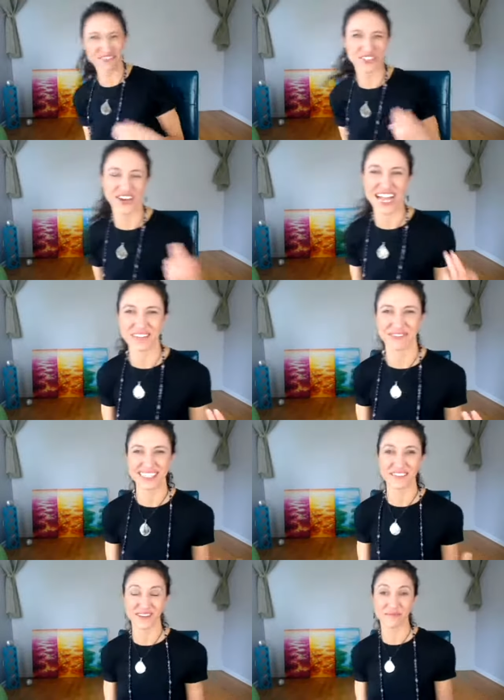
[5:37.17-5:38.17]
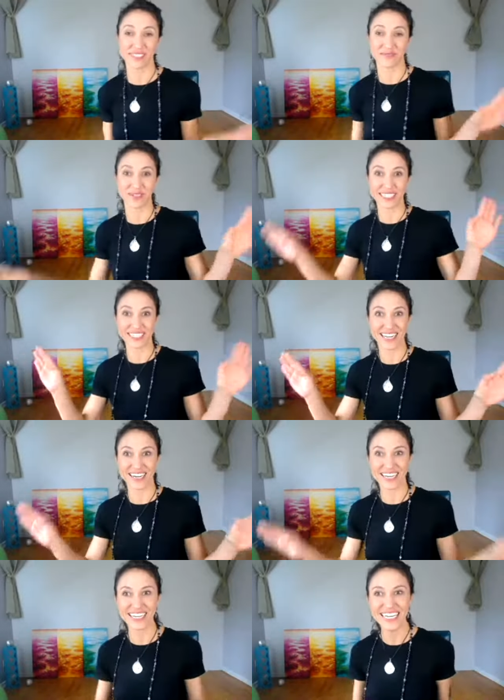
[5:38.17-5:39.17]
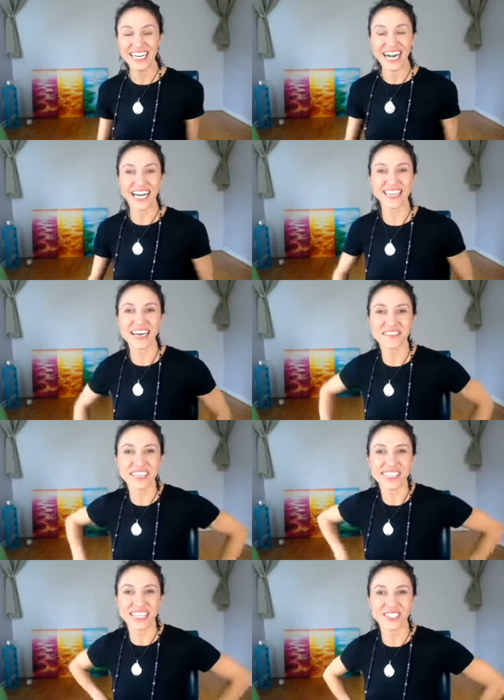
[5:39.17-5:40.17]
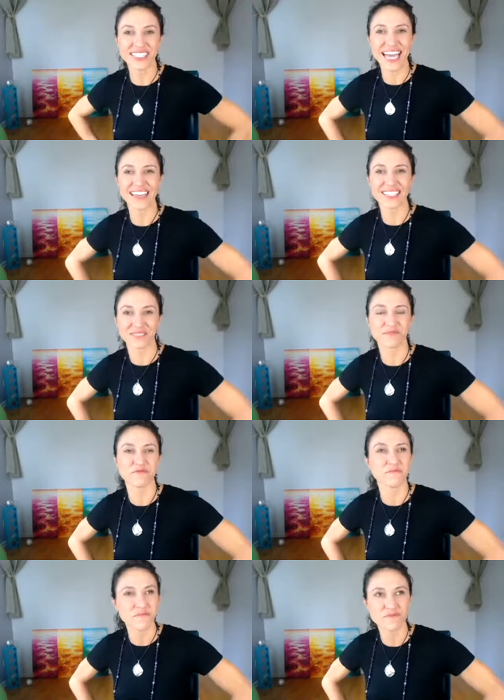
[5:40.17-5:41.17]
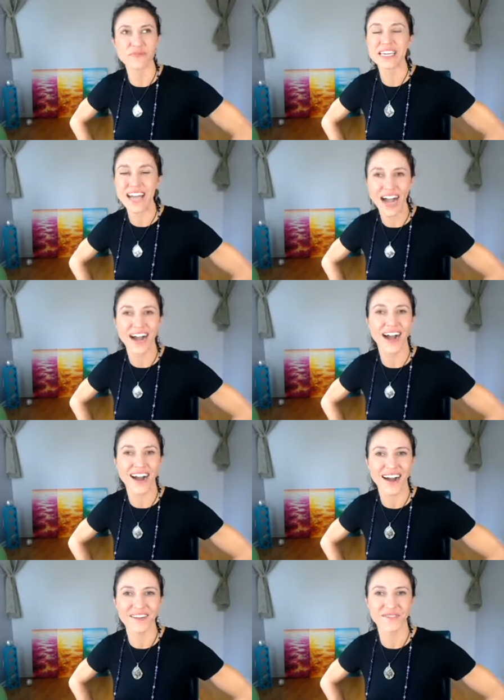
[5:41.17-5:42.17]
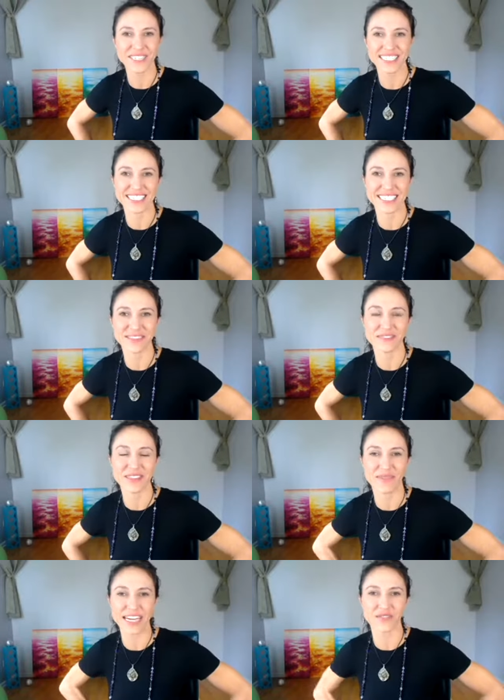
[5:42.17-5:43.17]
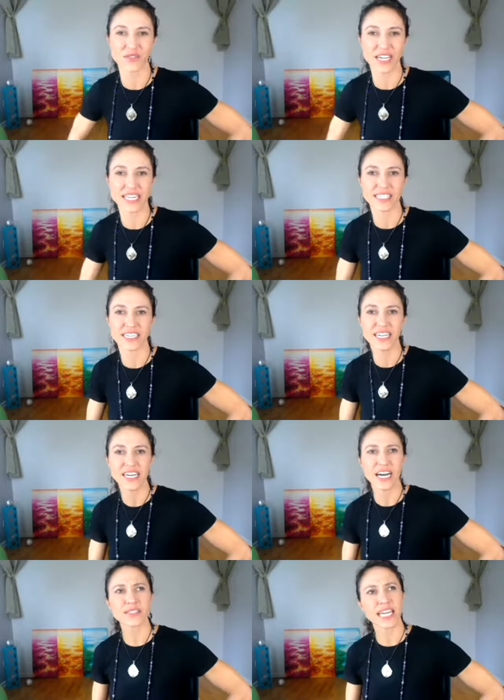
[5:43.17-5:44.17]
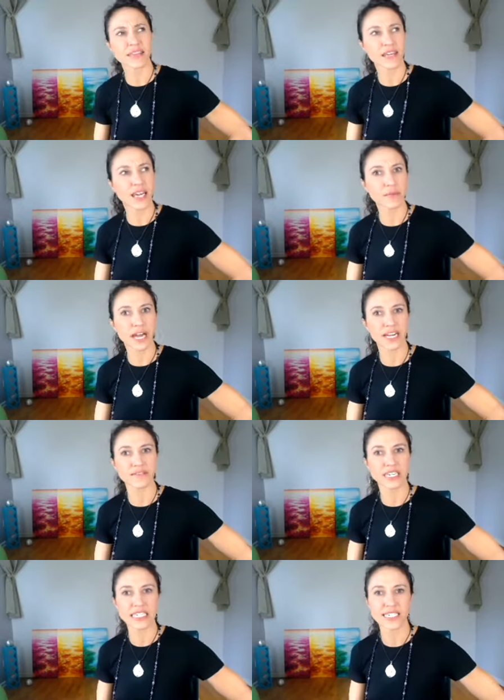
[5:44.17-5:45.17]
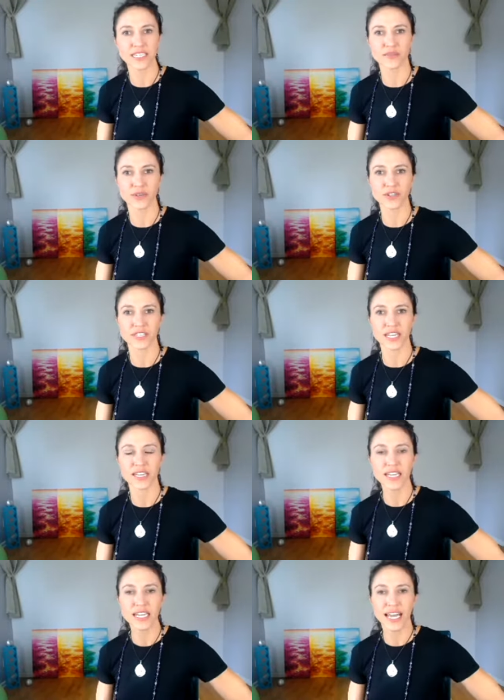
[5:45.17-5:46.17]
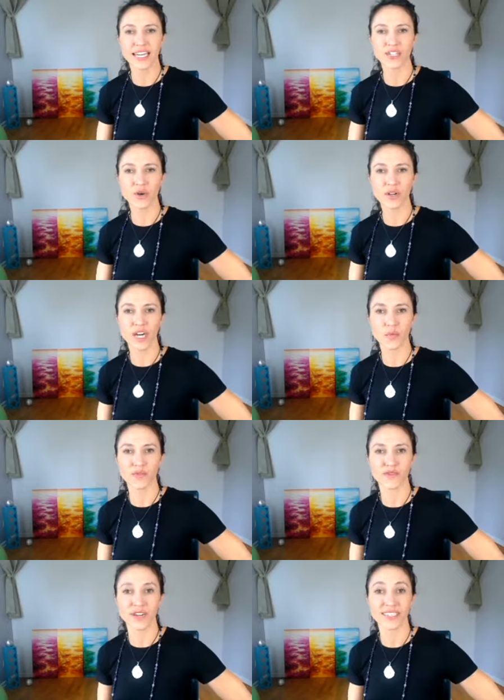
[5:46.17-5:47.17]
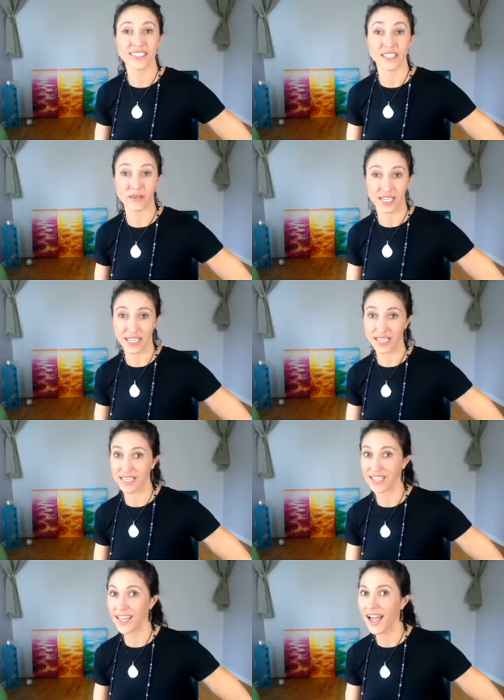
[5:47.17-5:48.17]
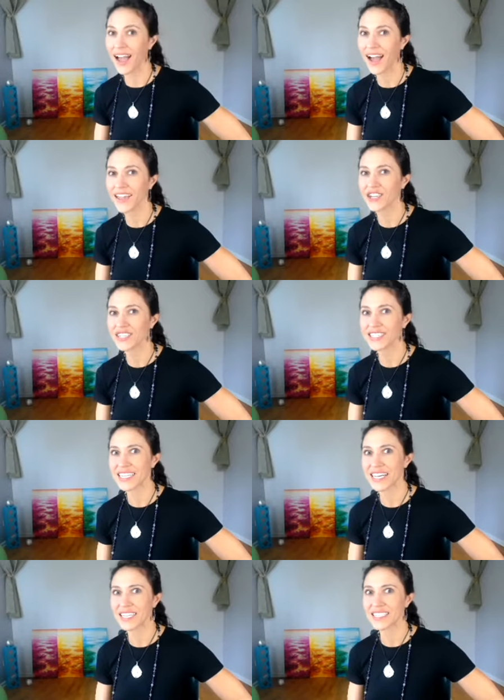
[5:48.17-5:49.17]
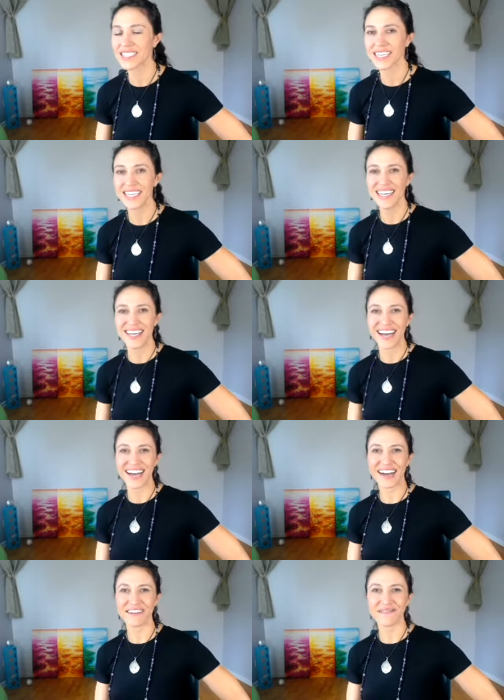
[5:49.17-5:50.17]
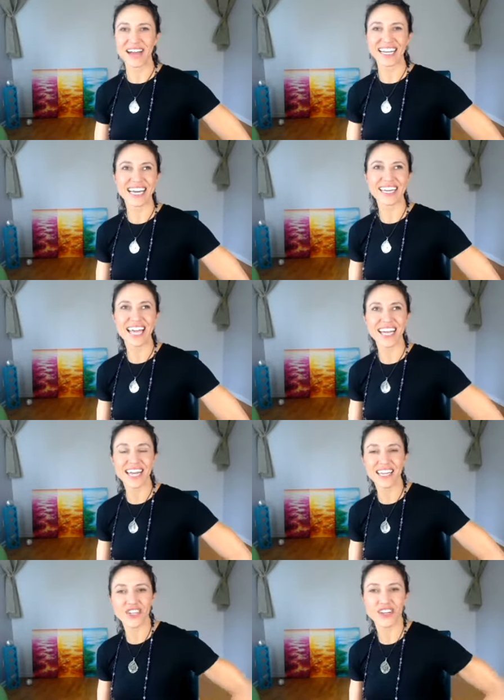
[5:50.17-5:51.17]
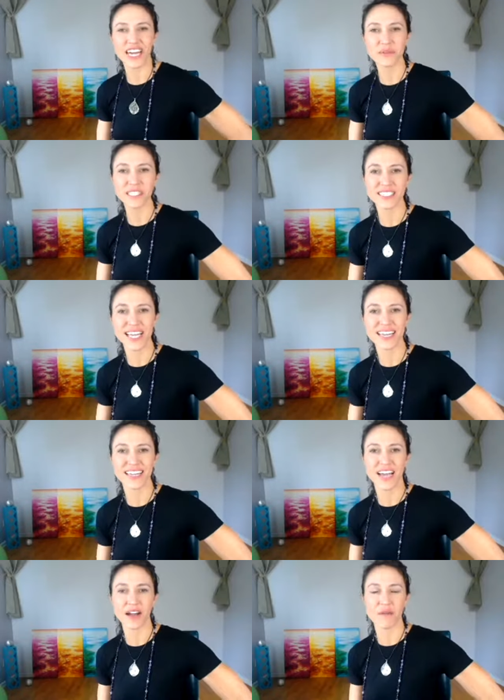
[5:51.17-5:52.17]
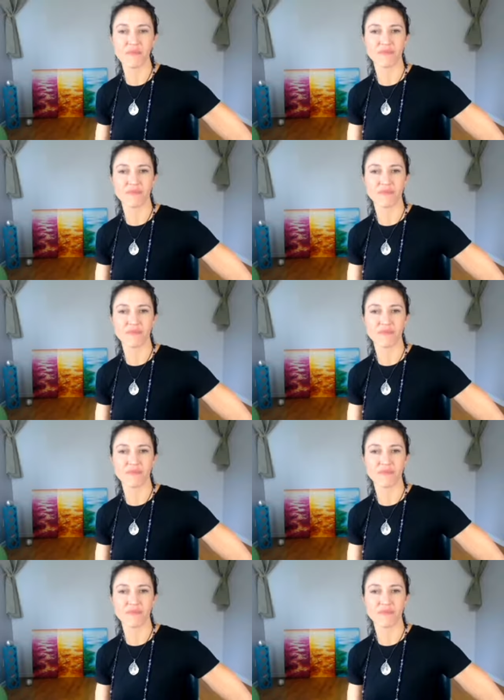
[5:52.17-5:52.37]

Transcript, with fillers: cracking myself up this morning. Sorry. I love this. I just had this big aha recently with the past few days that I was like, I think I'm kind of an intense person. And I told a couple friends, and they were like, "Yeah, you're intense." Um, and I and you know, and I would say, um,